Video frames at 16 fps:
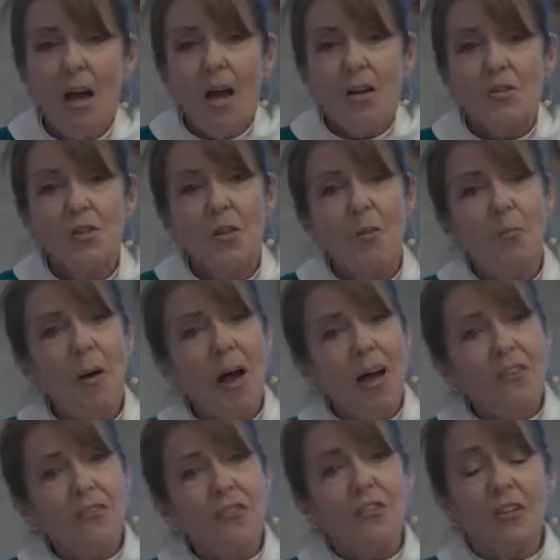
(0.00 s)
So the
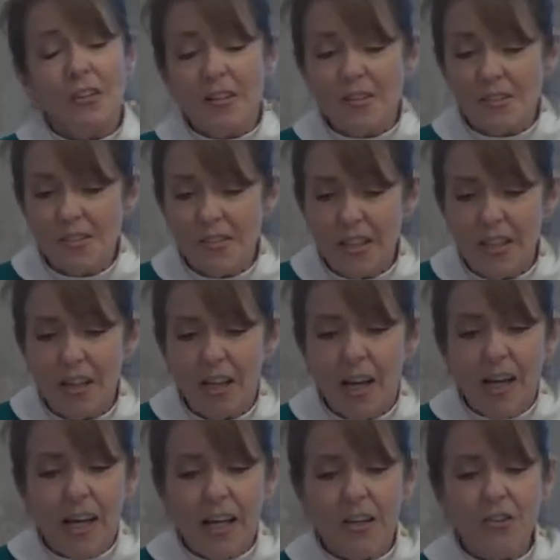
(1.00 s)

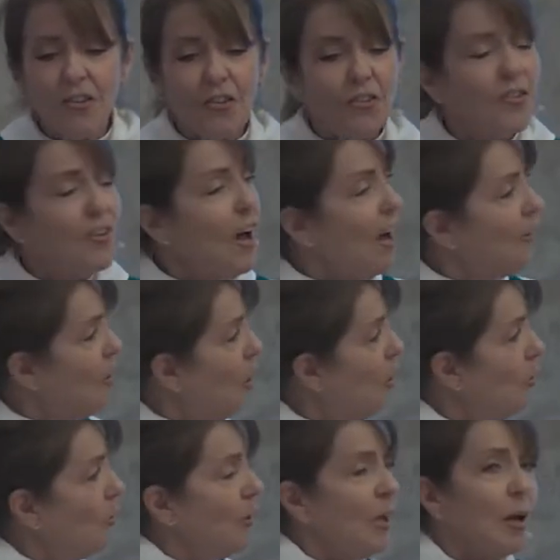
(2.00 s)
postulancy hinges not
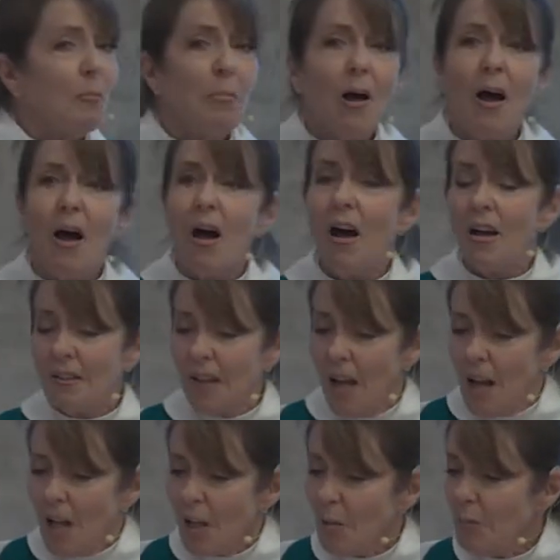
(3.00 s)
only
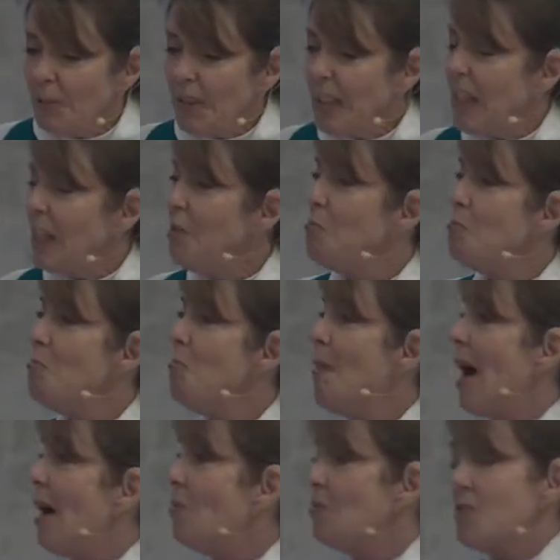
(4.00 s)
upon completing
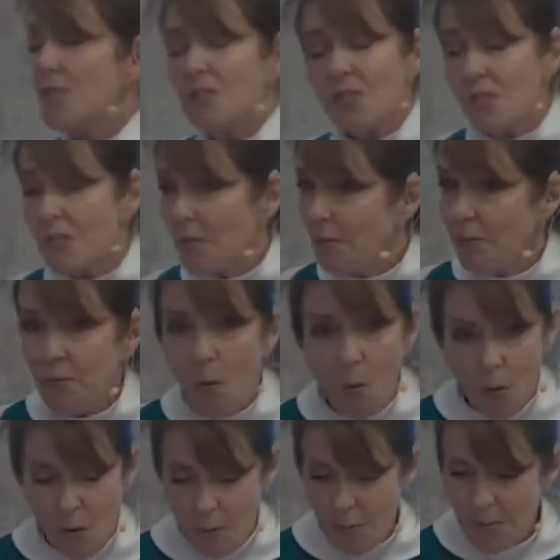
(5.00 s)
mountains of
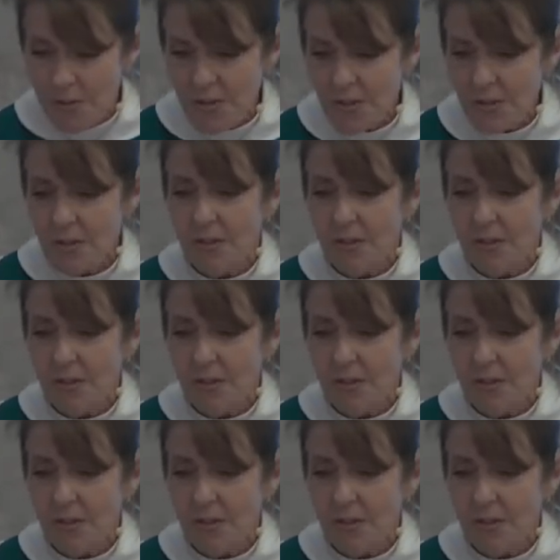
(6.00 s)
forms